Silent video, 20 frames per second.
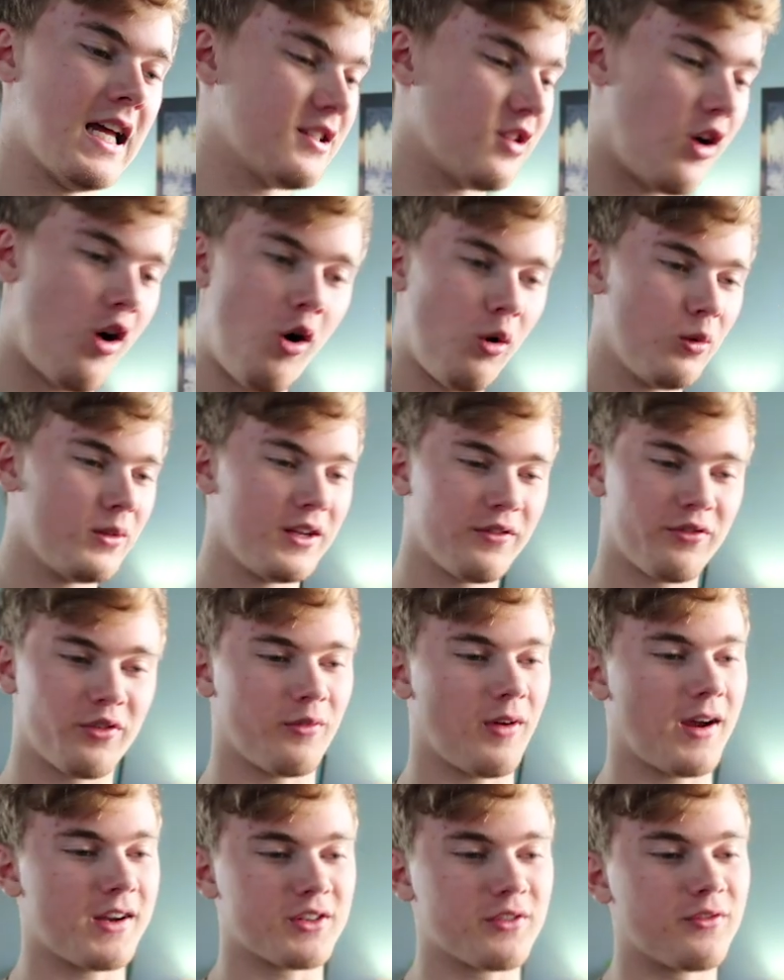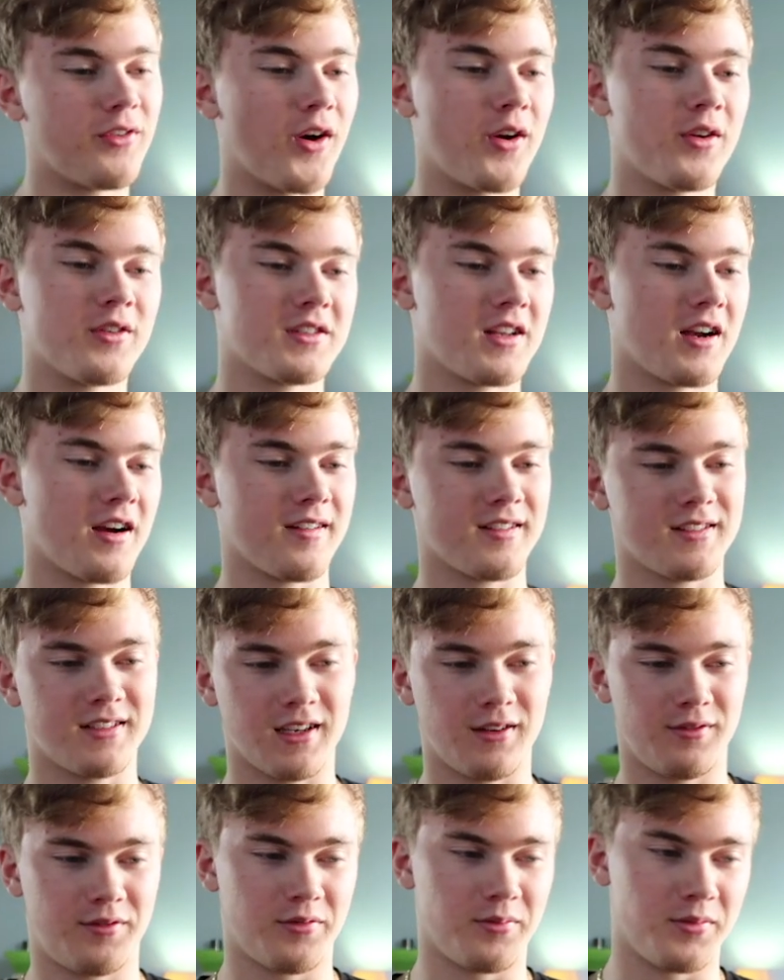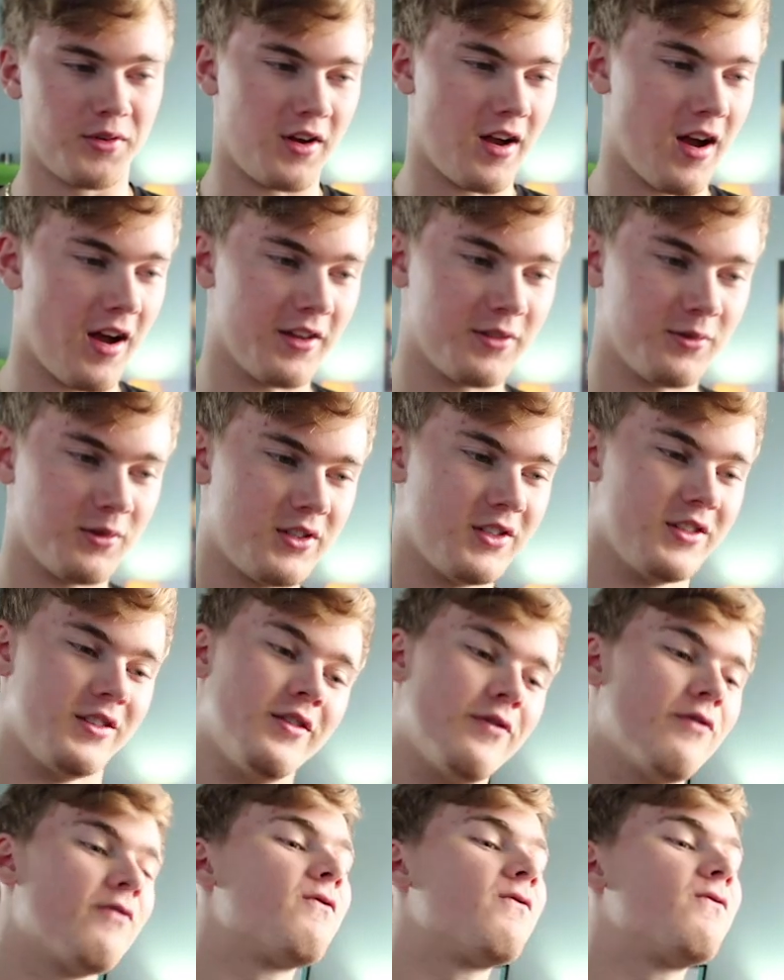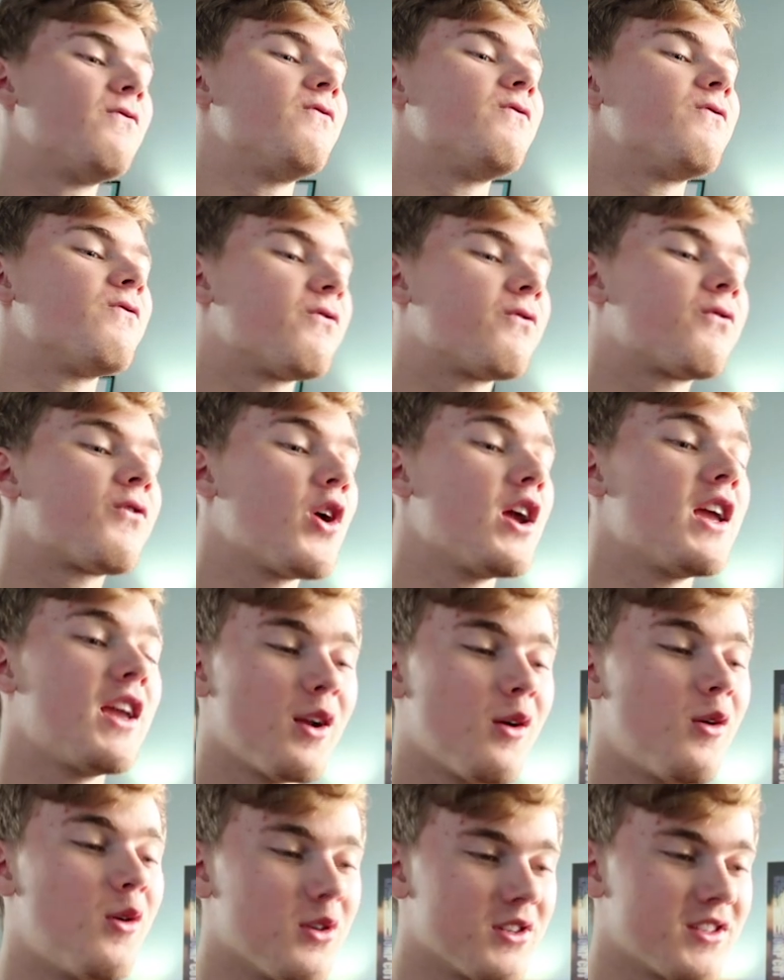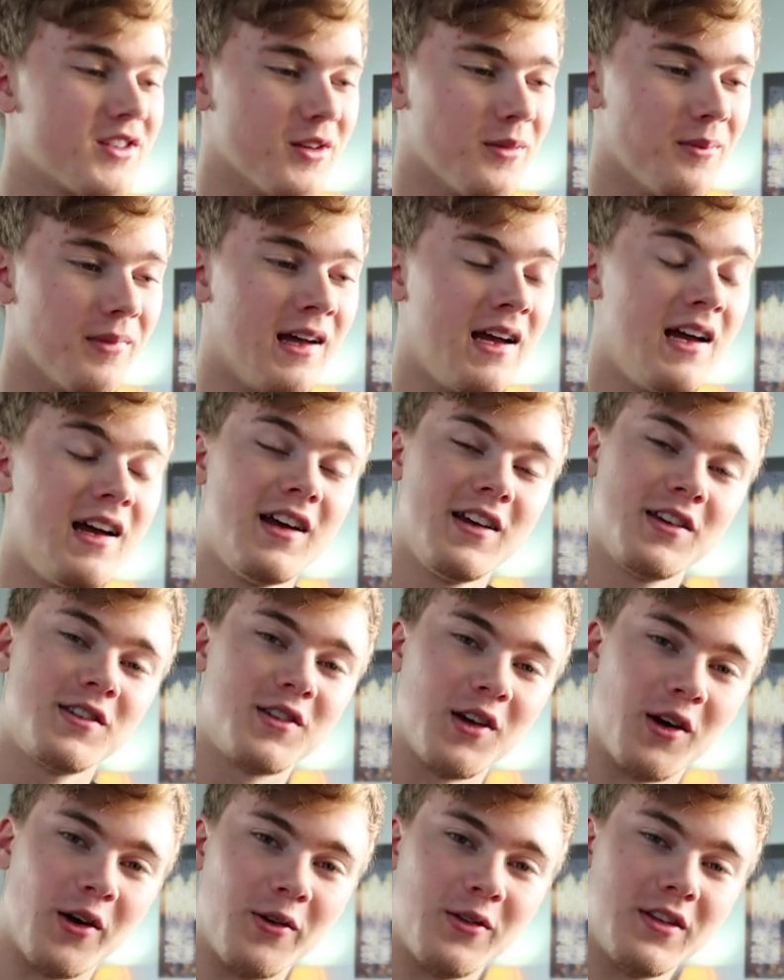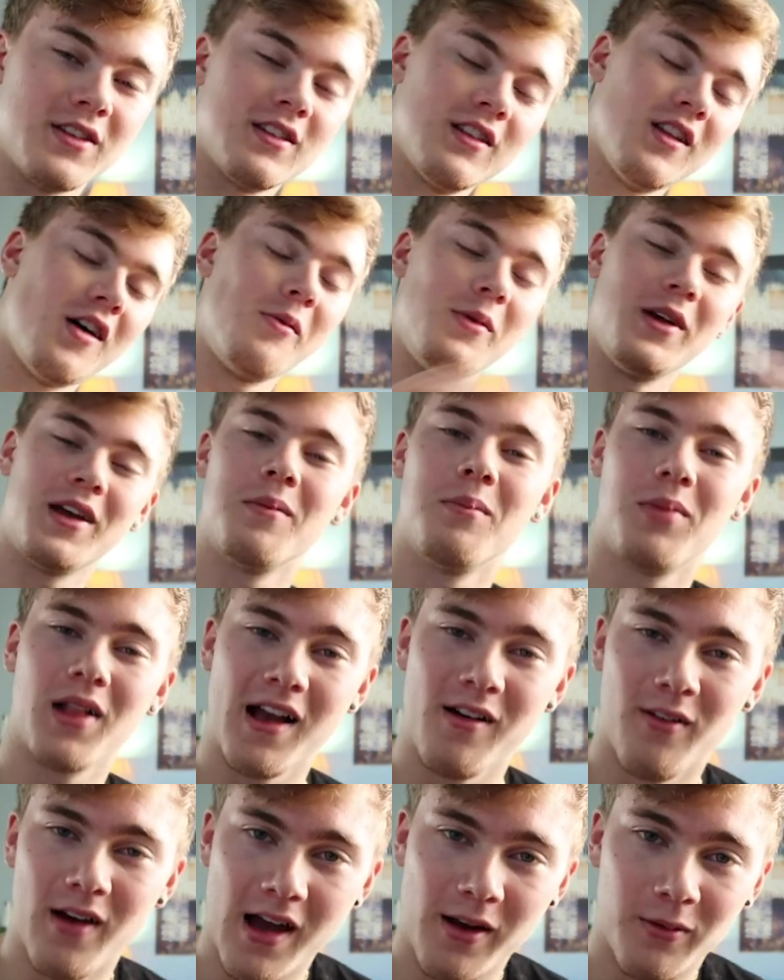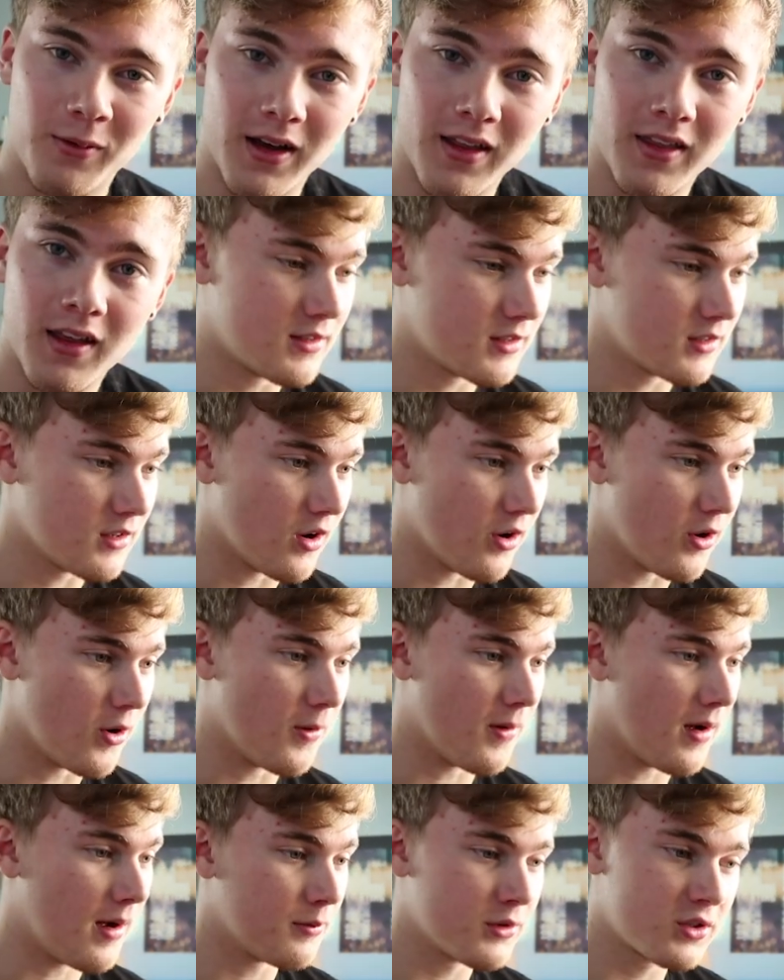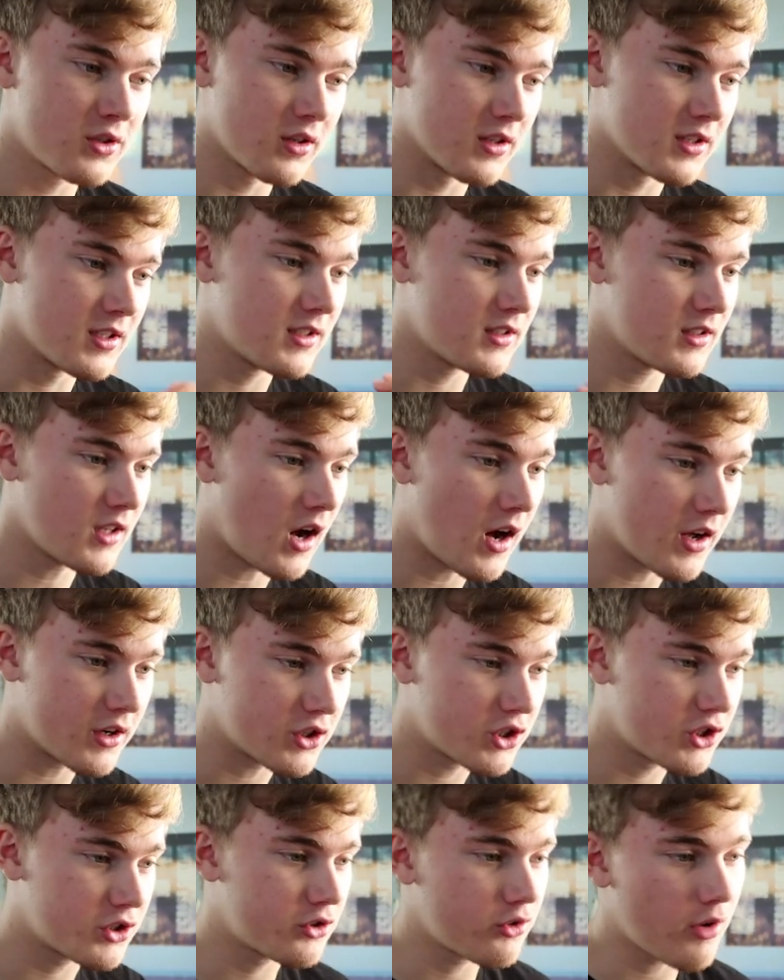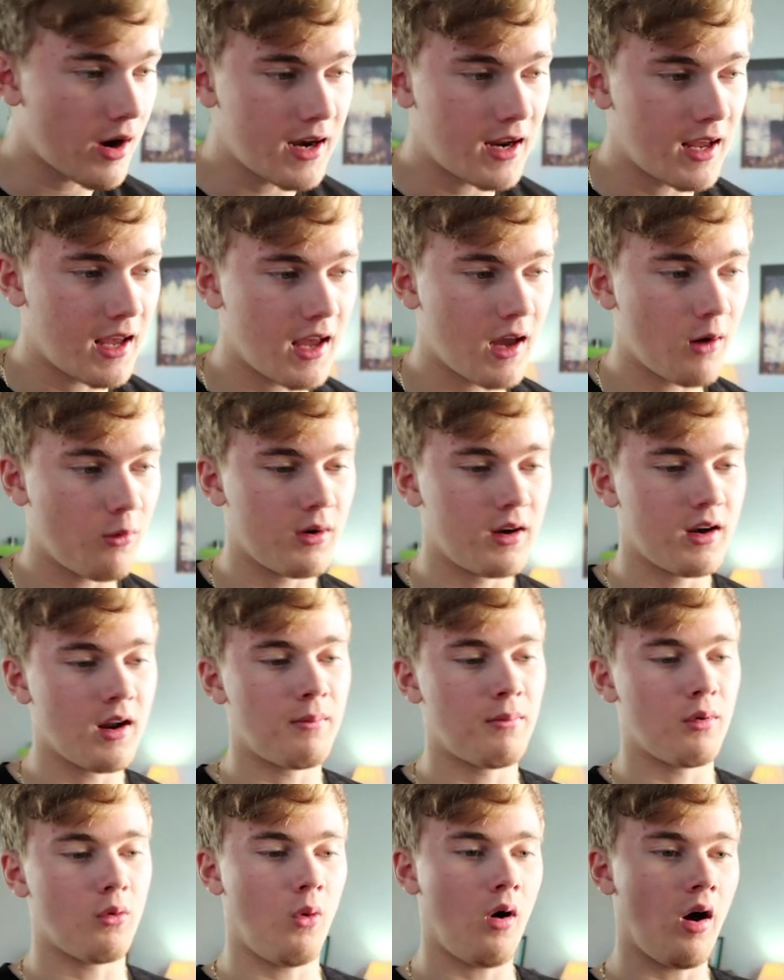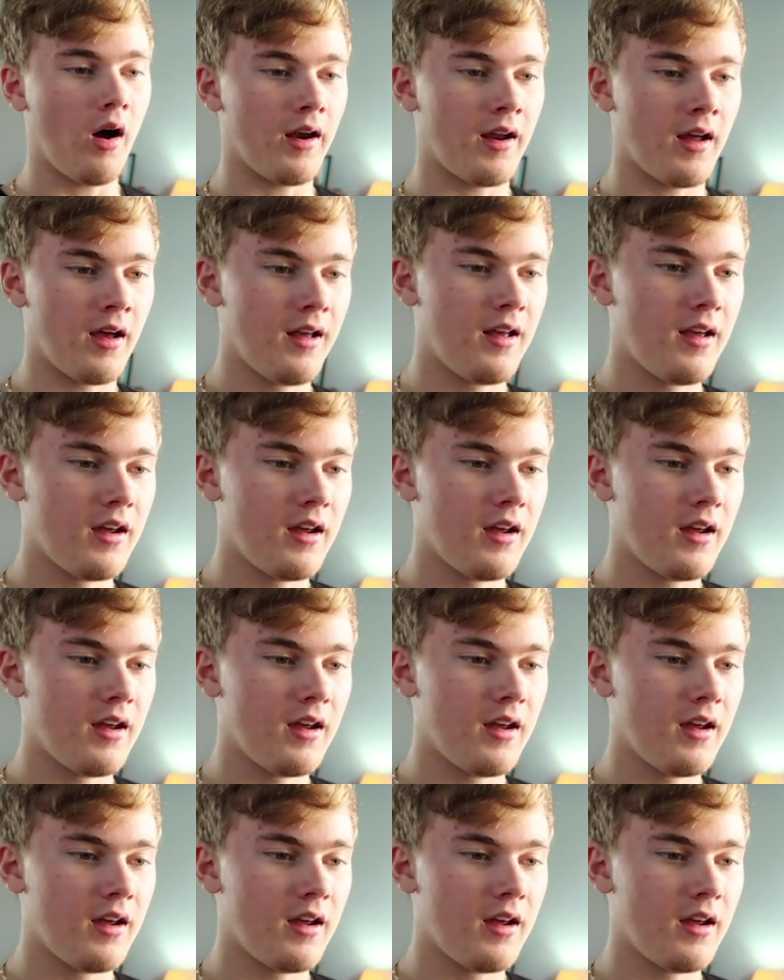There's a whole different range of photos that I received from you guys, which is freaking awesome. So there's a lot we can play around with. So I'm just gonna start straight here with number 1,